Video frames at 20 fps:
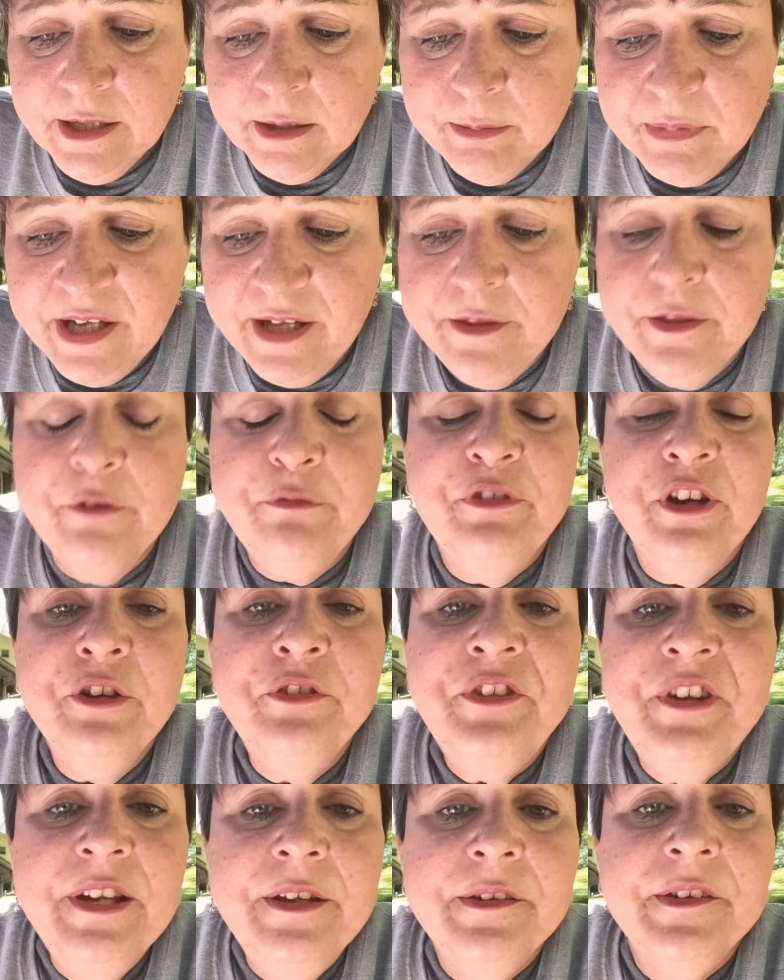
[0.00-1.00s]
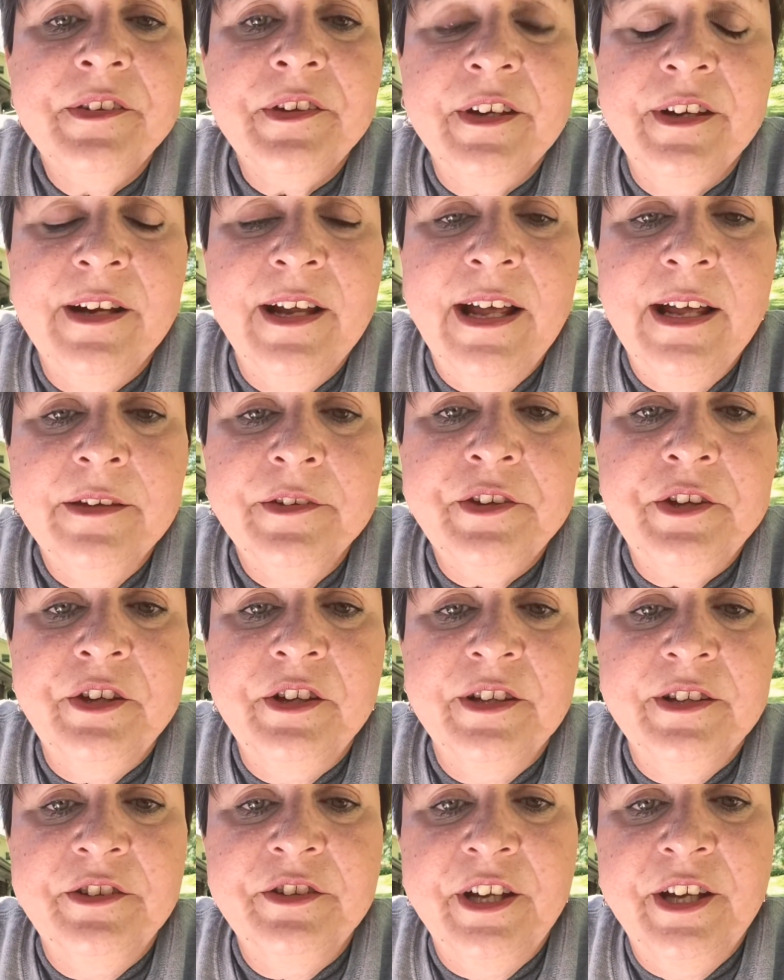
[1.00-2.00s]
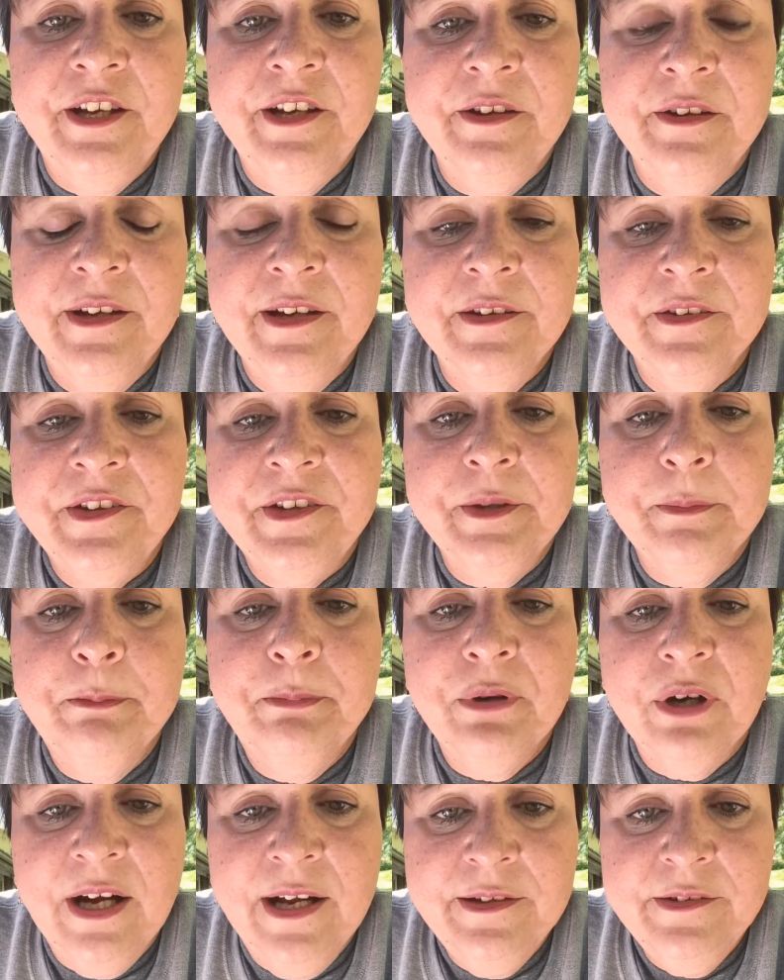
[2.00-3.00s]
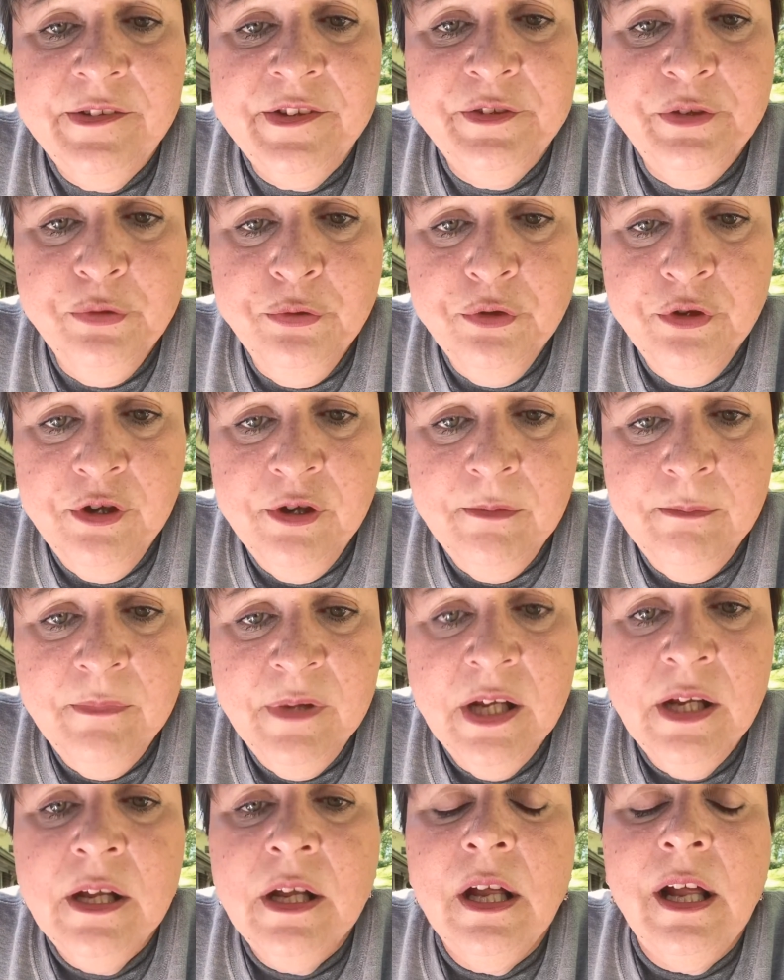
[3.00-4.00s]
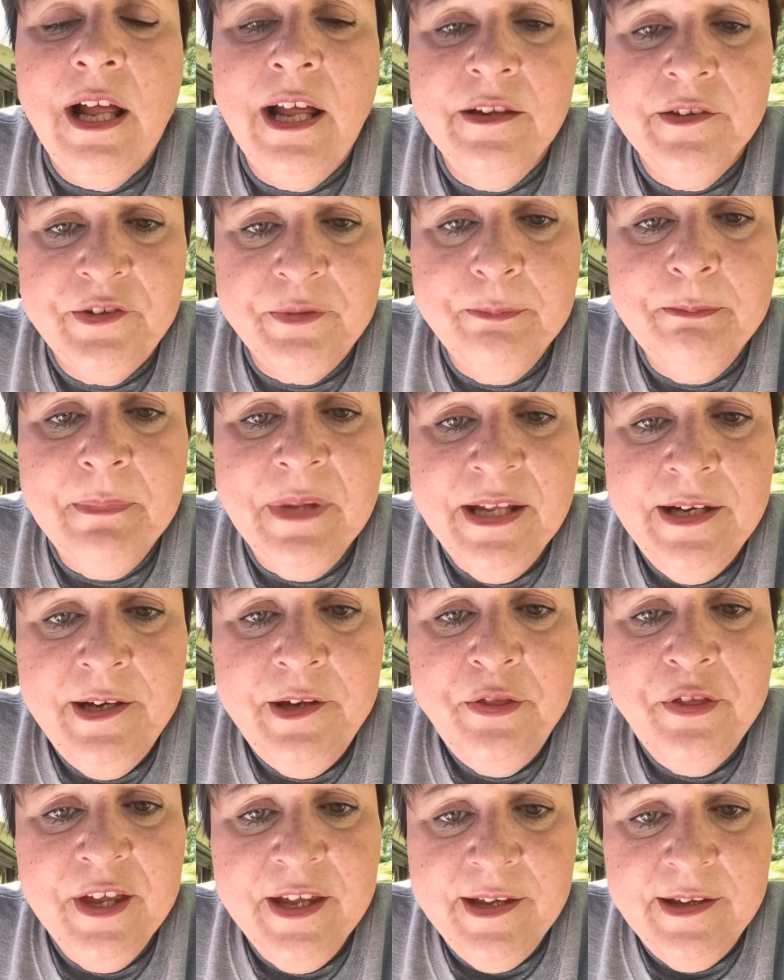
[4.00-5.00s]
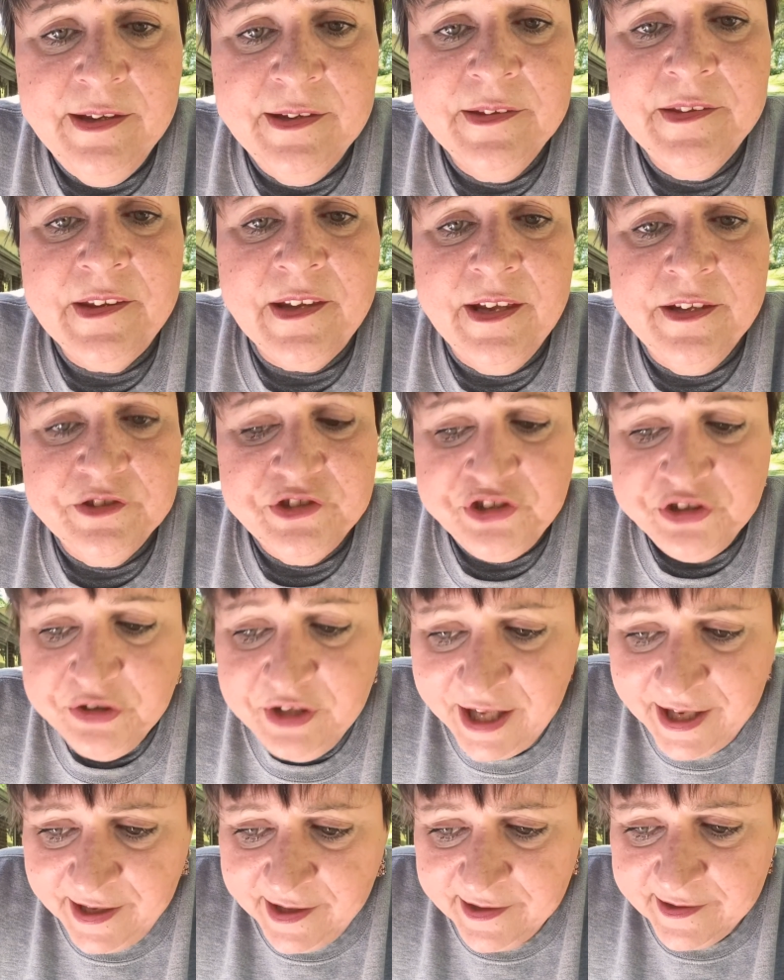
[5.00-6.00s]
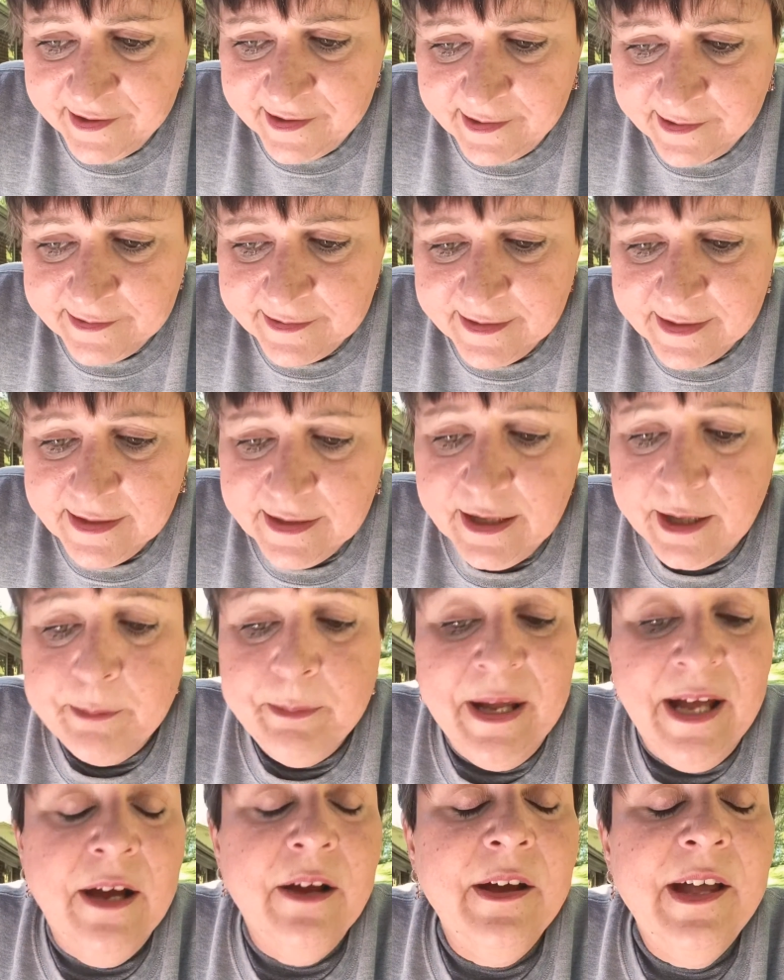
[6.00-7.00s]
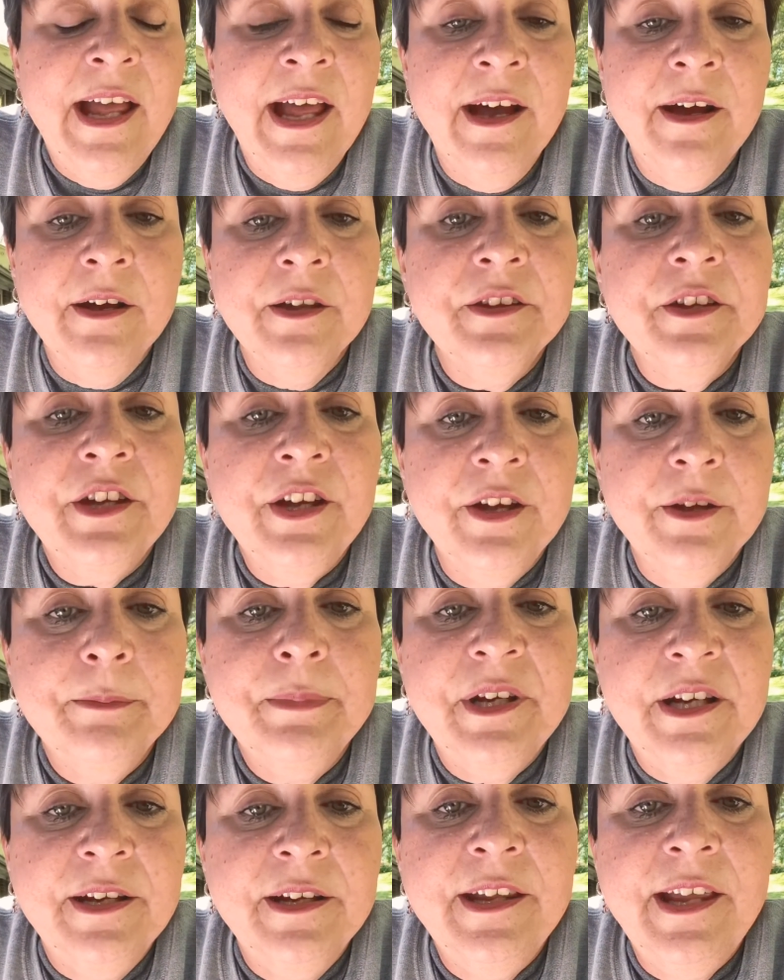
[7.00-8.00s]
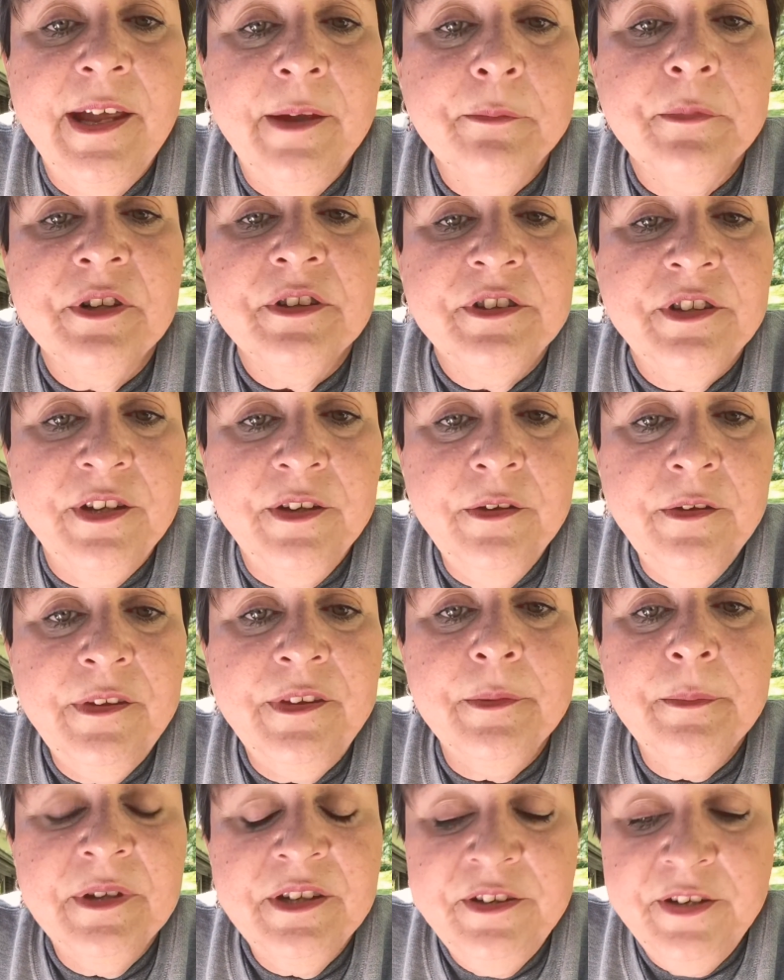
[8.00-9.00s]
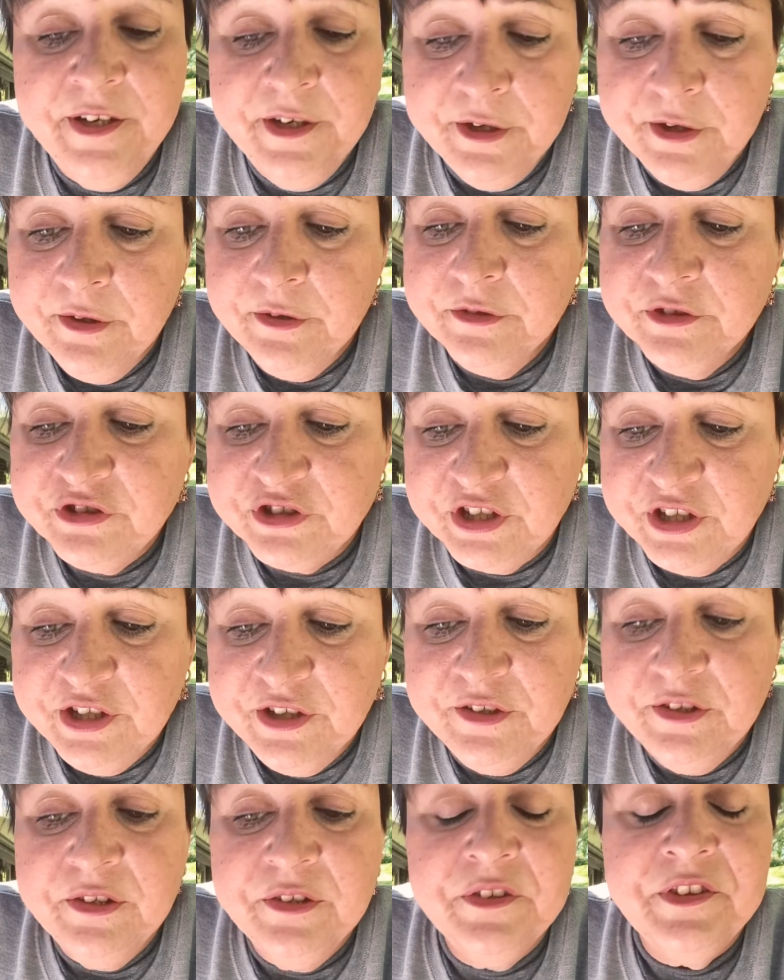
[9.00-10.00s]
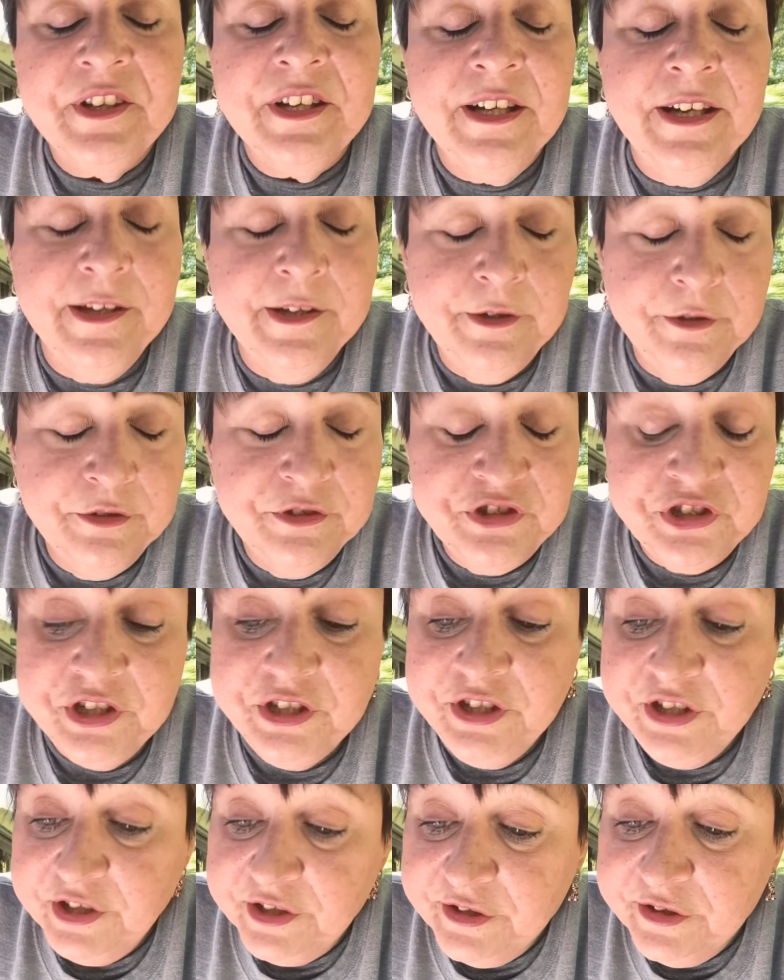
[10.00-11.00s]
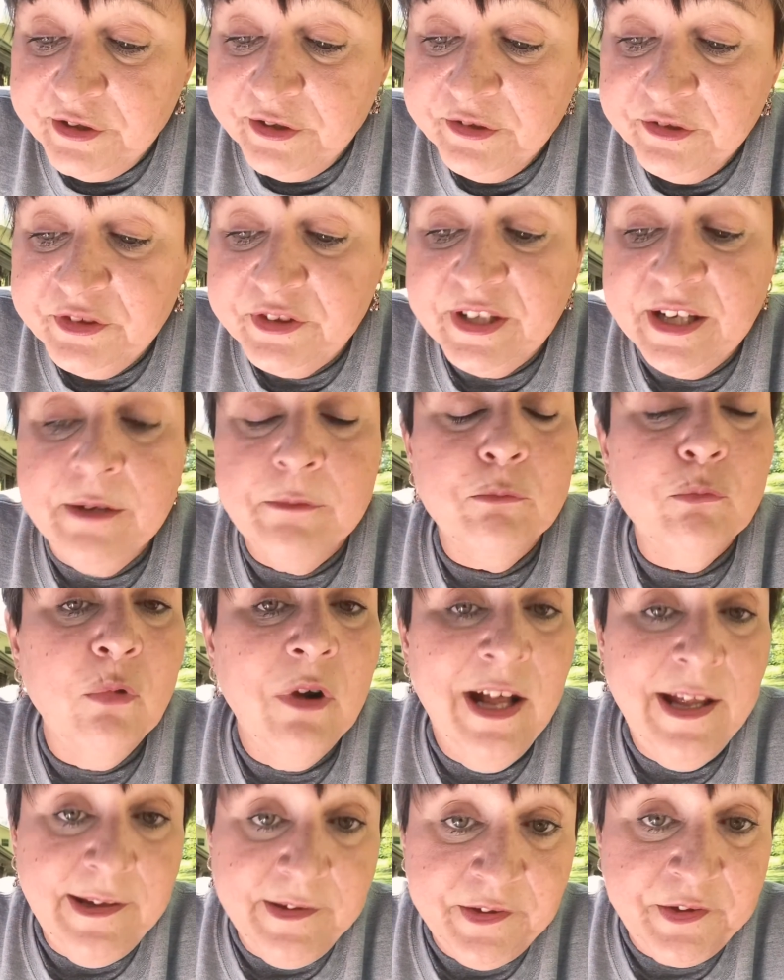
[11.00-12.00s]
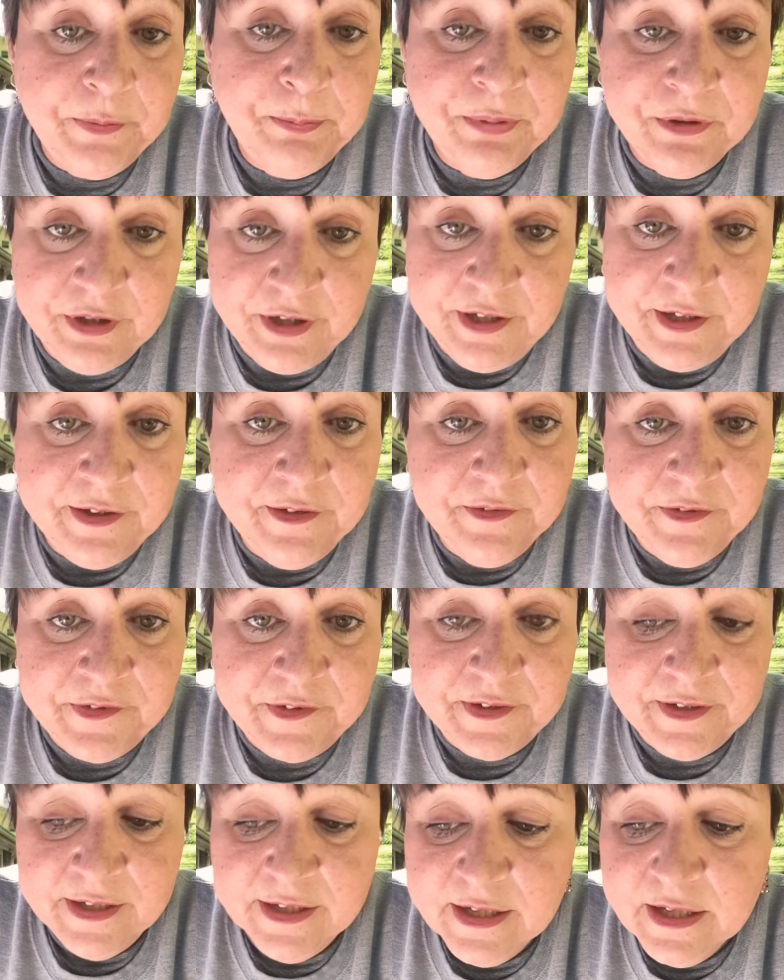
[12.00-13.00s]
But the first thing it's going to ask you to do is to brainstorm as many things as you can about how the company can reduce the materials used, energy used, and waste produced.